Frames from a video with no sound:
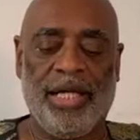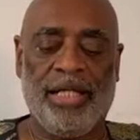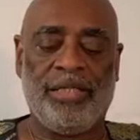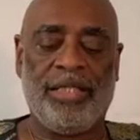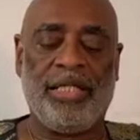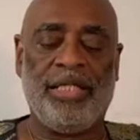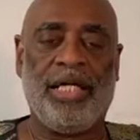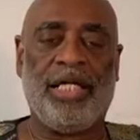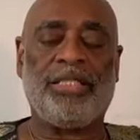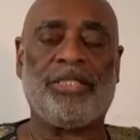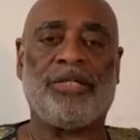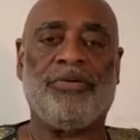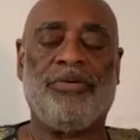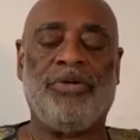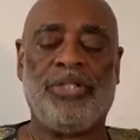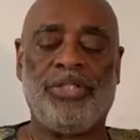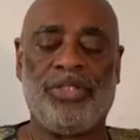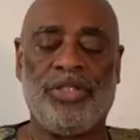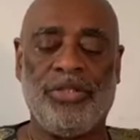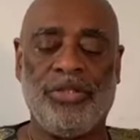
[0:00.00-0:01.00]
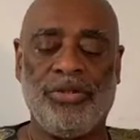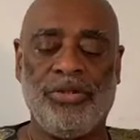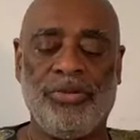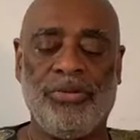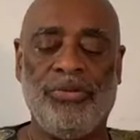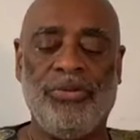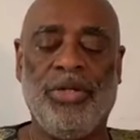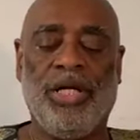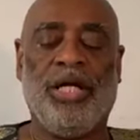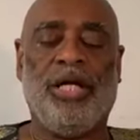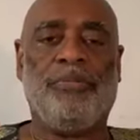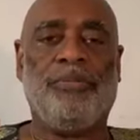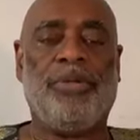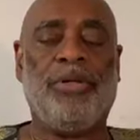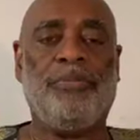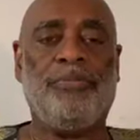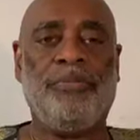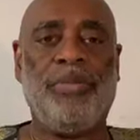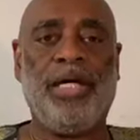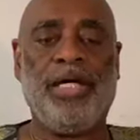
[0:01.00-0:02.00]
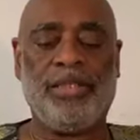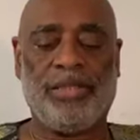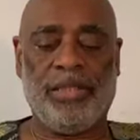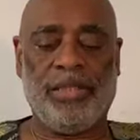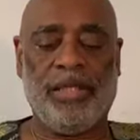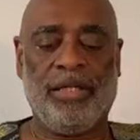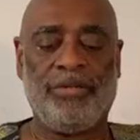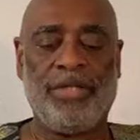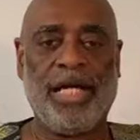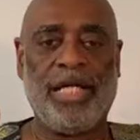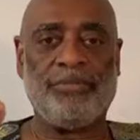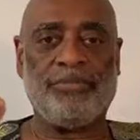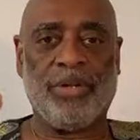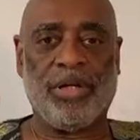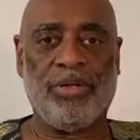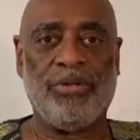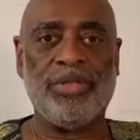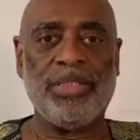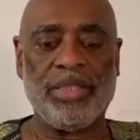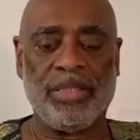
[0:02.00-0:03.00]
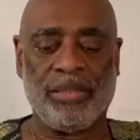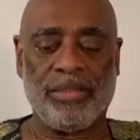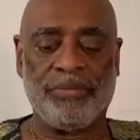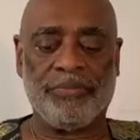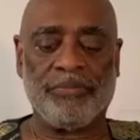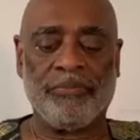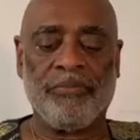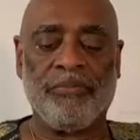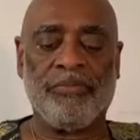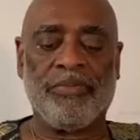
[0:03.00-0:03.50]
then that's going to permit that person